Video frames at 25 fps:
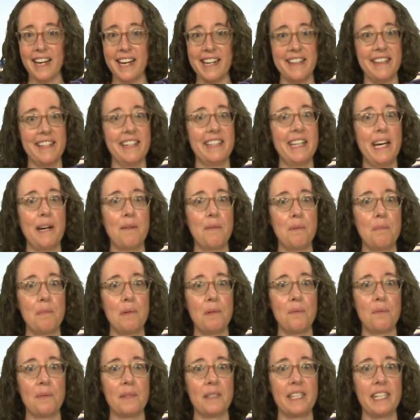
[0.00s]
I think that would
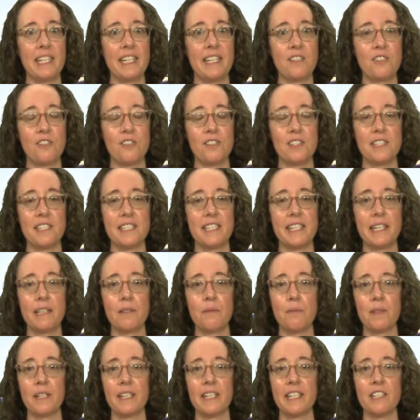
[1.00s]
be really interesting
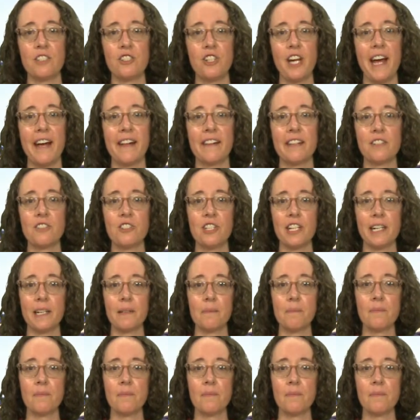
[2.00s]
and really challenging.